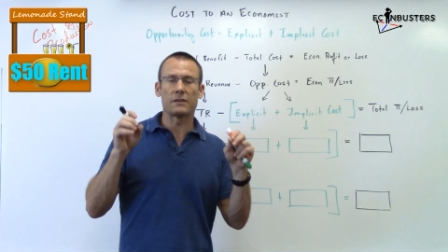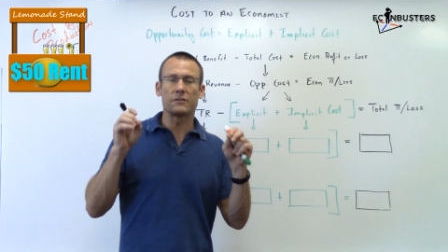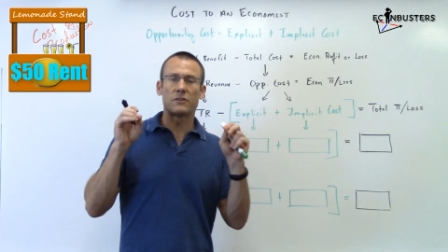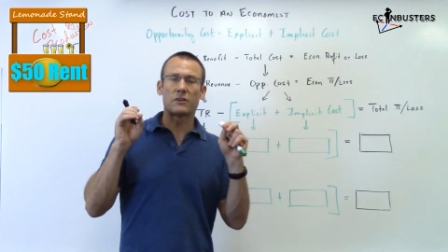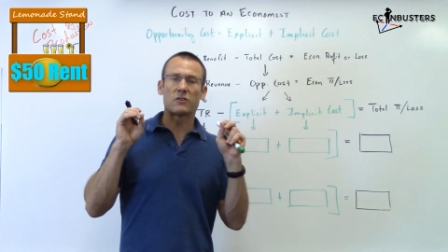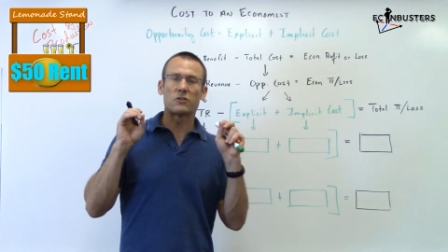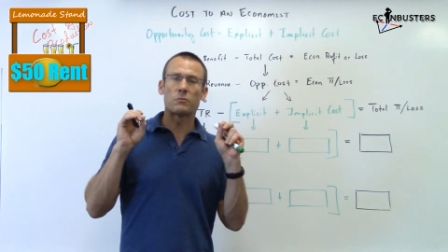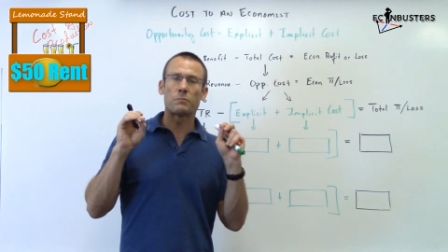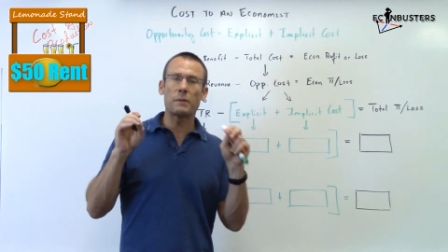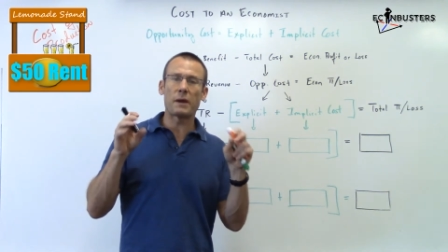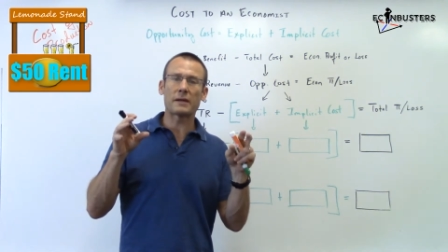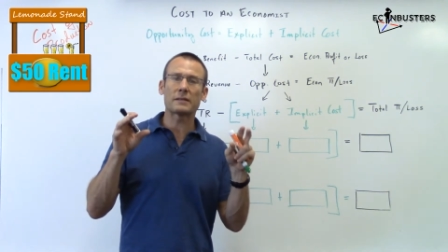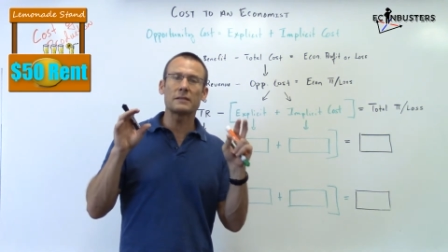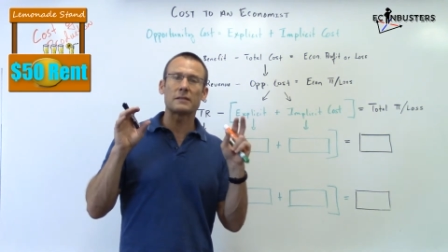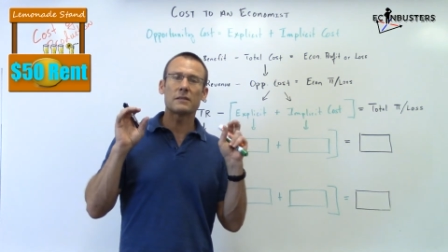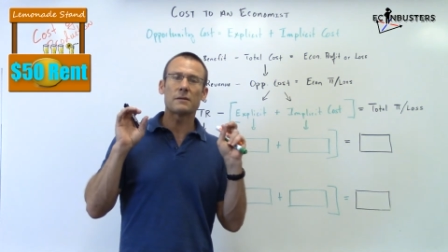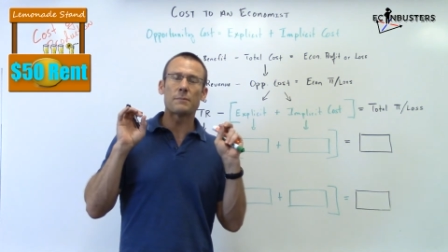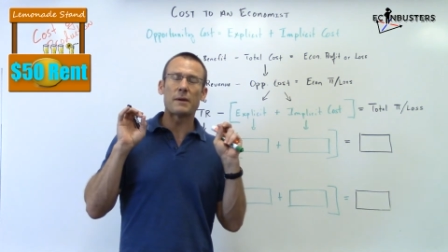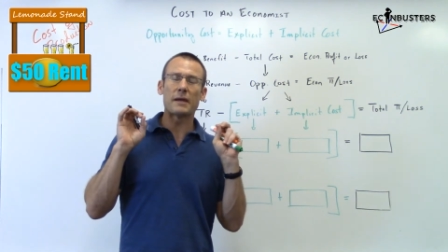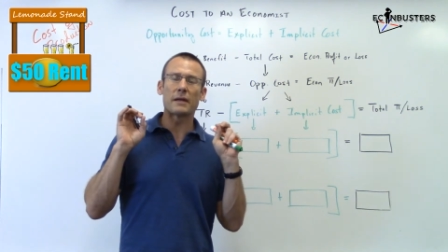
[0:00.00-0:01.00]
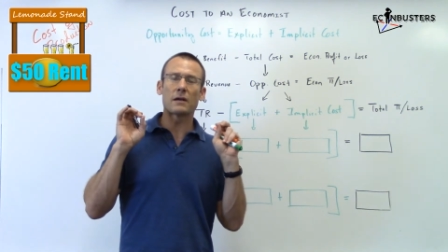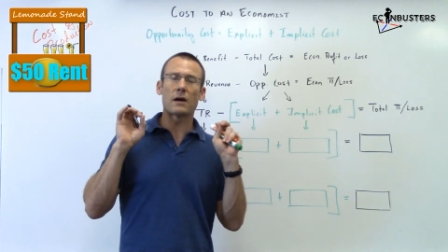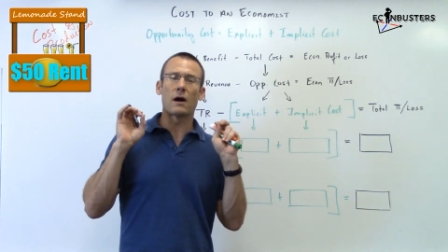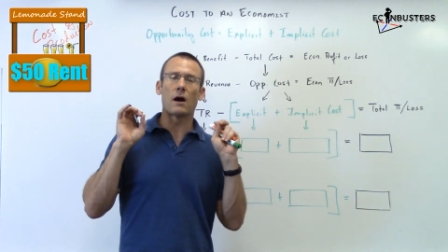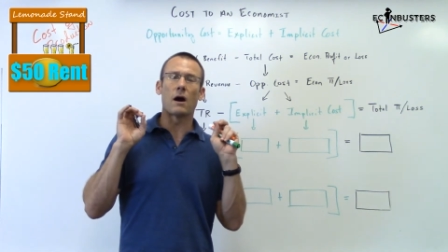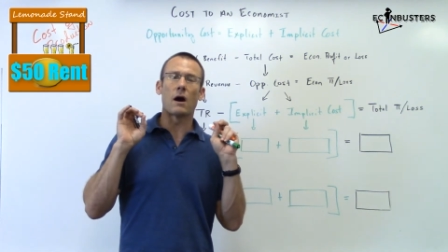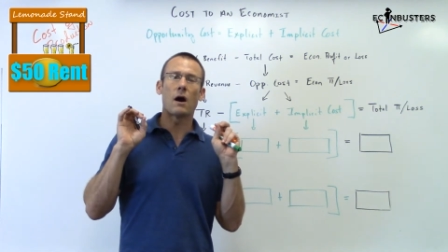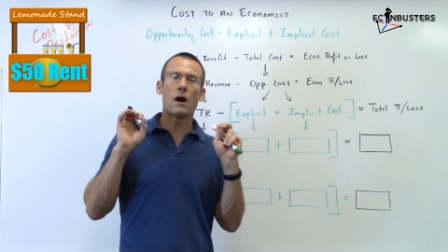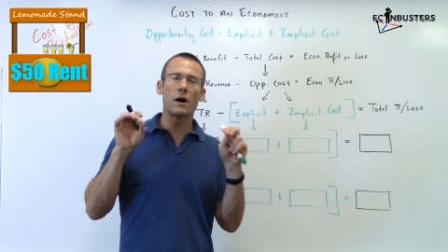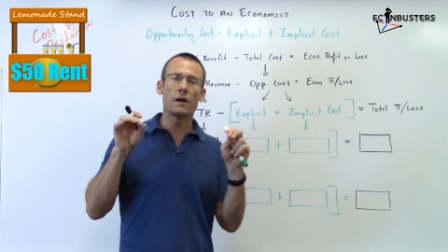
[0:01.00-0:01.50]
is expecting to make
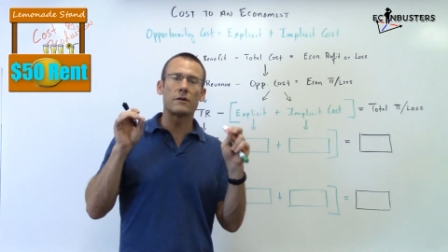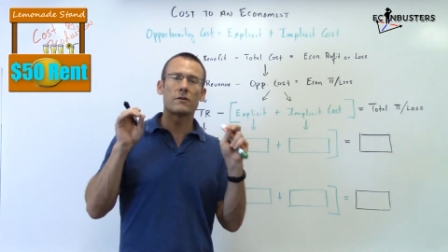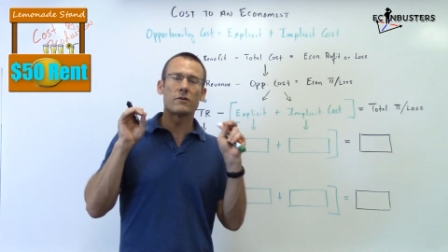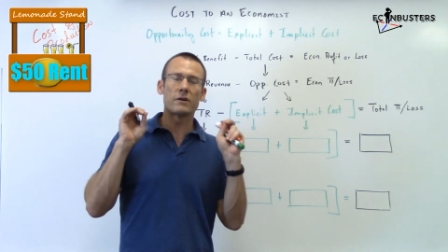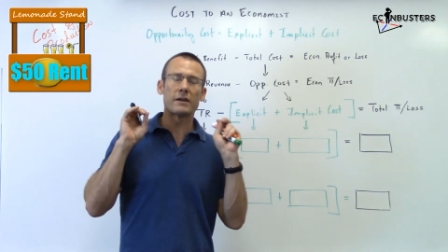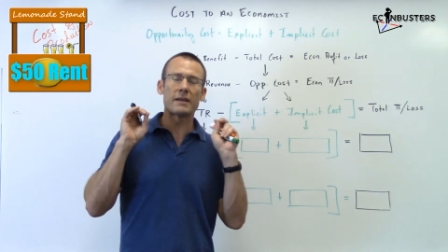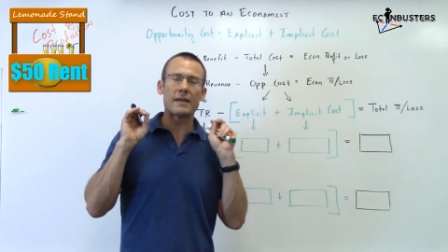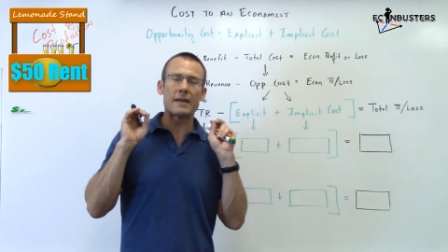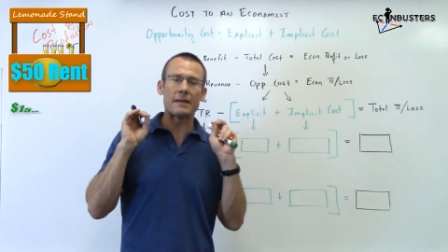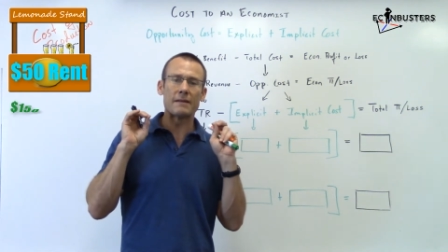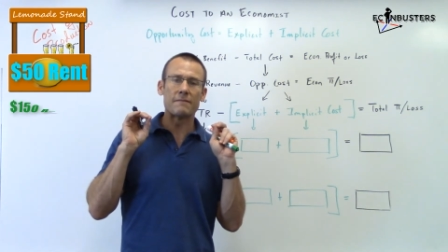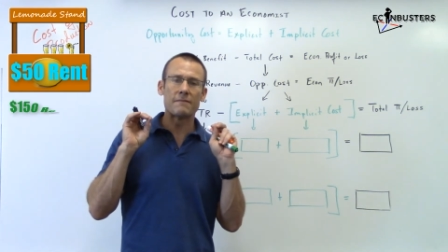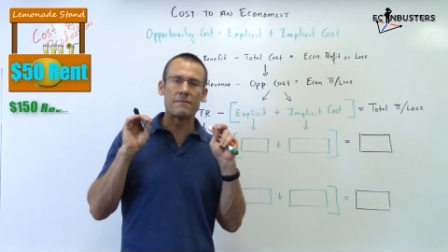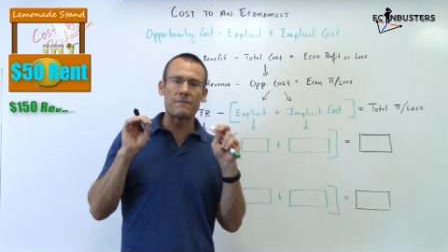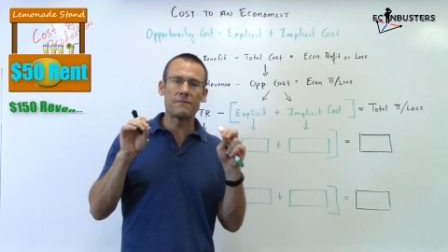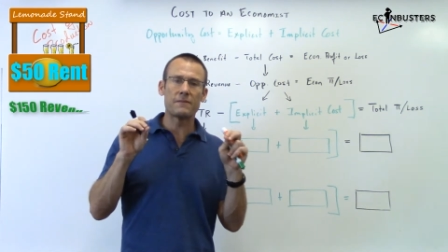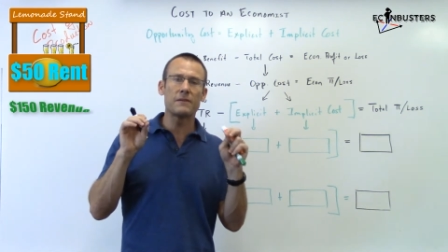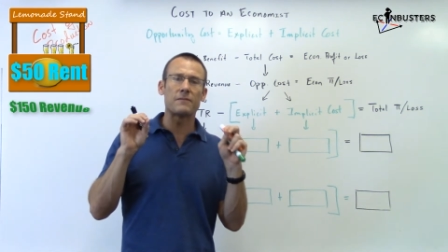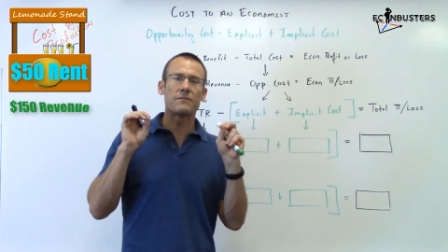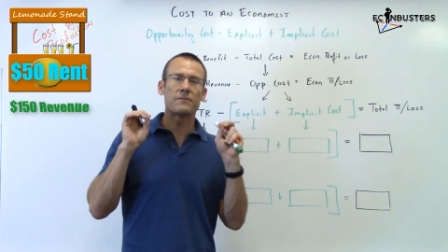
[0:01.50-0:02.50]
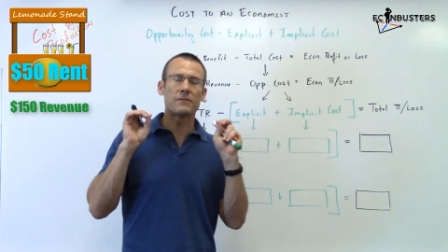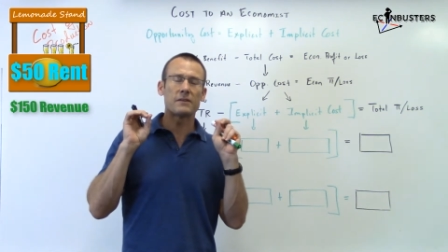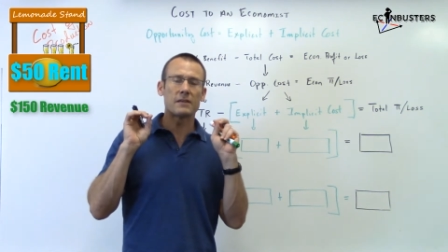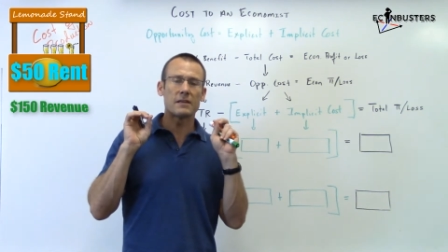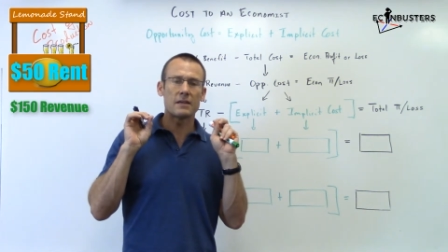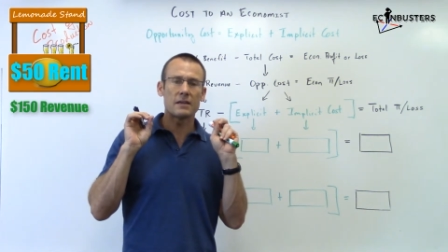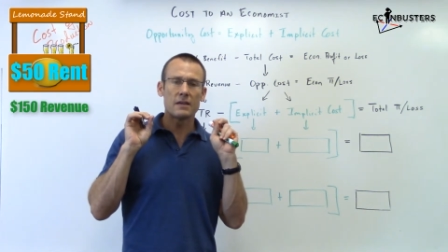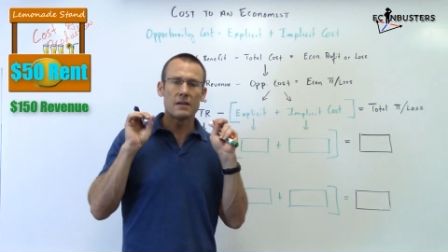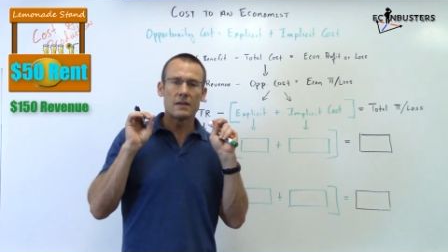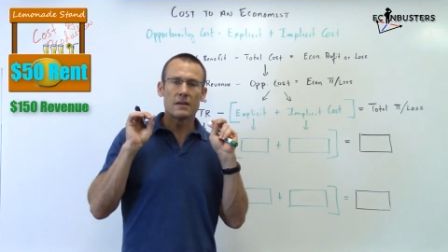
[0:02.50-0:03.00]

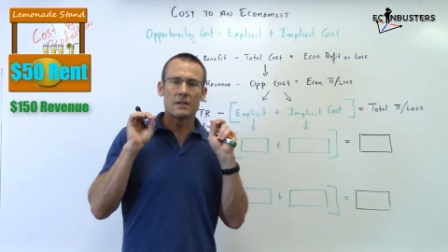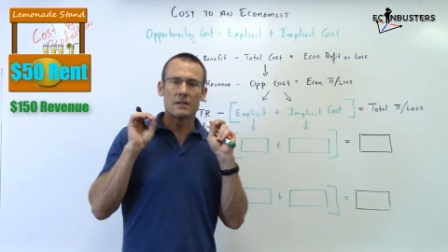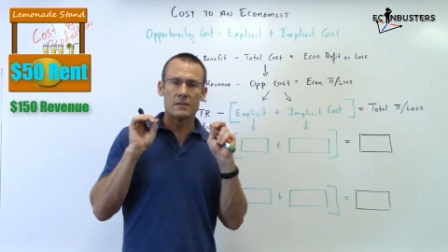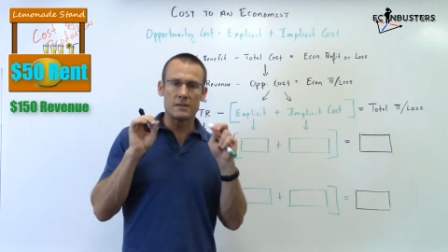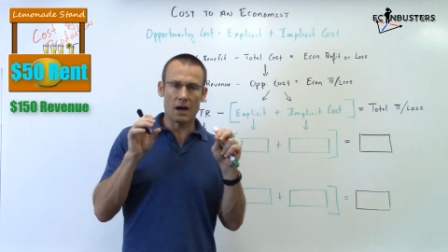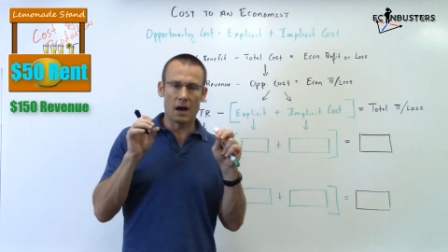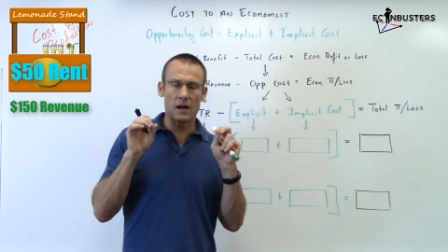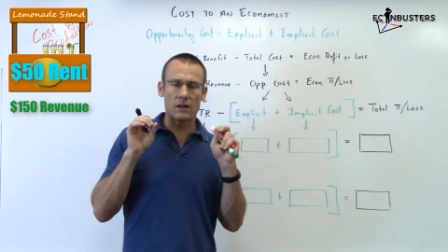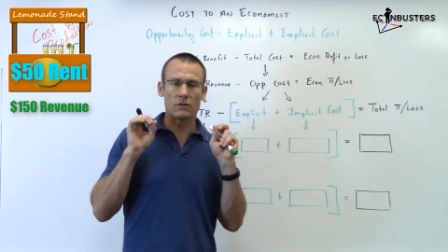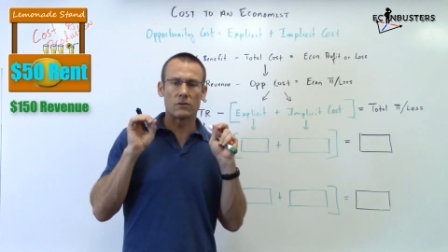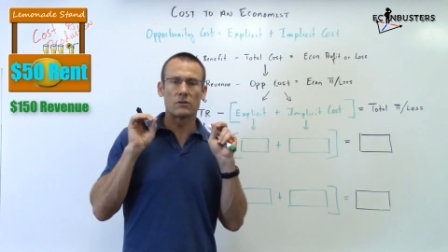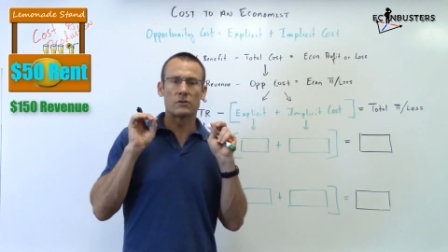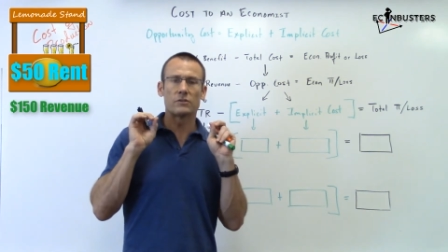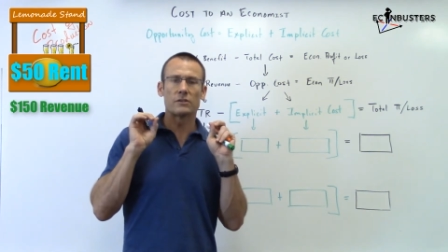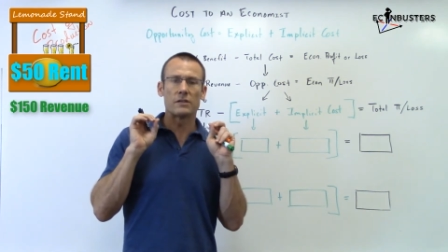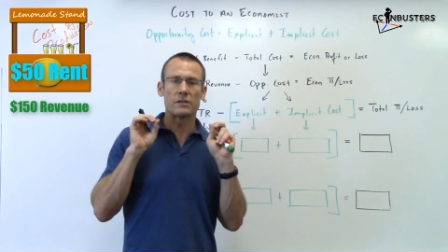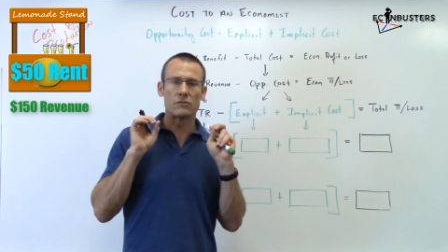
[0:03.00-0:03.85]
$150